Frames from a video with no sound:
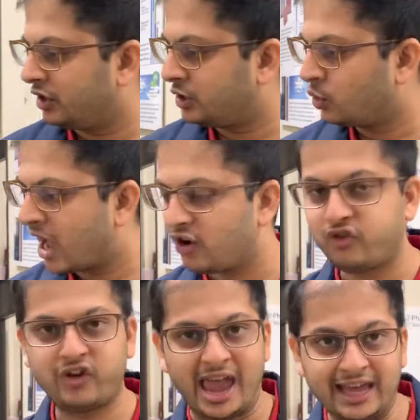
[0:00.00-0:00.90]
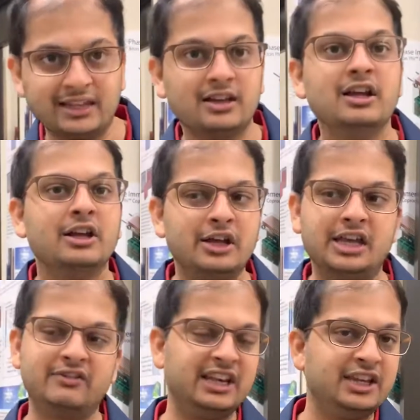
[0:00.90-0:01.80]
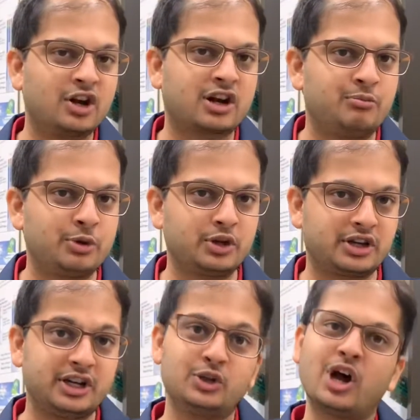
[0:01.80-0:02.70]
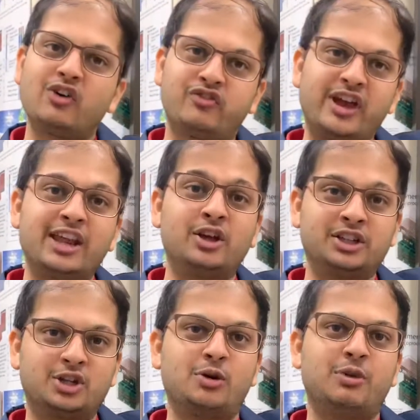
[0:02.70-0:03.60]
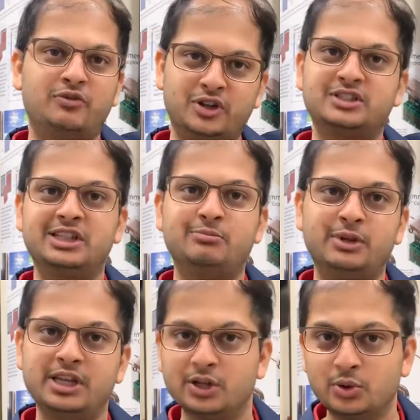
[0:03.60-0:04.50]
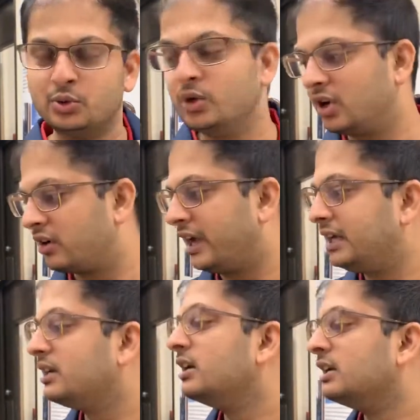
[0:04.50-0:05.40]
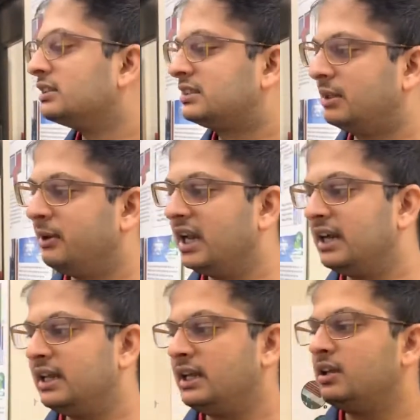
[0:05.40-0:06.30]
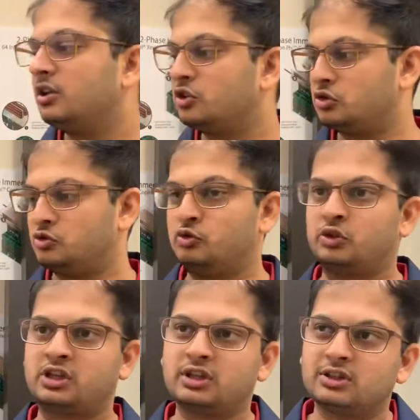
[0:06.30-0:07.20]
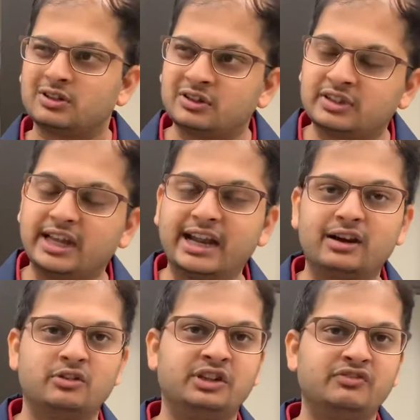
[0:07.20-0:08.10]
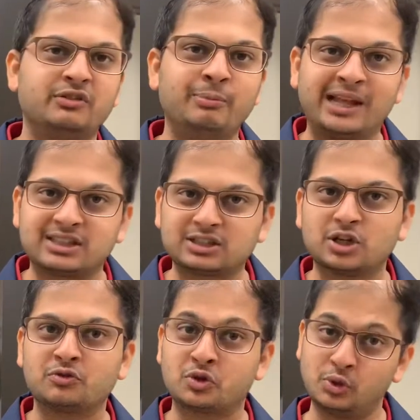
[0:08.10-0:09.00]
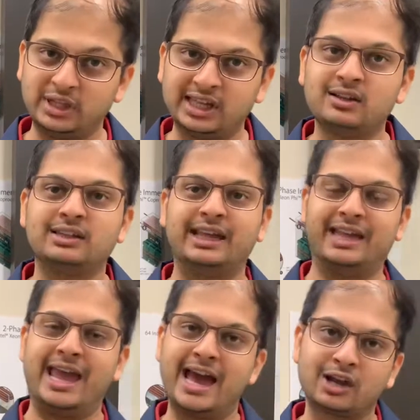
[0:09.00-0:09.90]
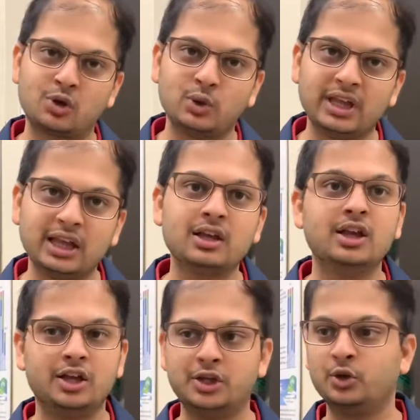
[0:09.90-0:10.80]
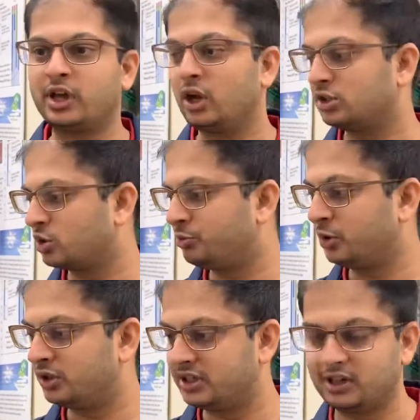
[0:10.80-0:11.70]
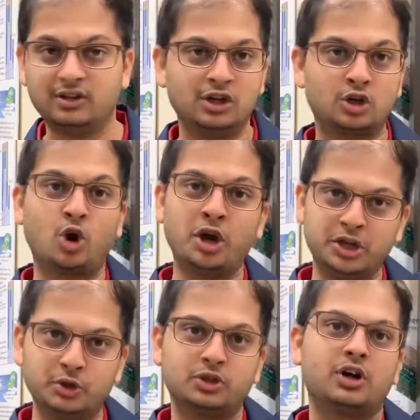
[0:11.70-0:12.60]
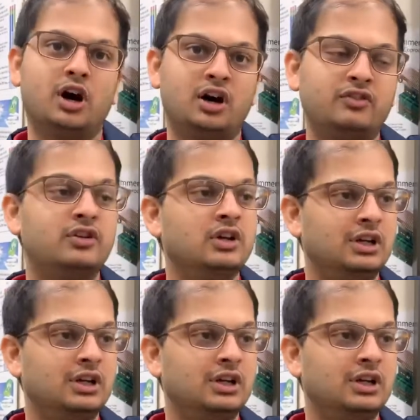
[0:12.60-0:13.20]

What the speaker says: you have fan, even in your computer you have fan on the top of your CPU, right? Similarly, there are different methods of cooling, like air cooling. You can also put the conduit of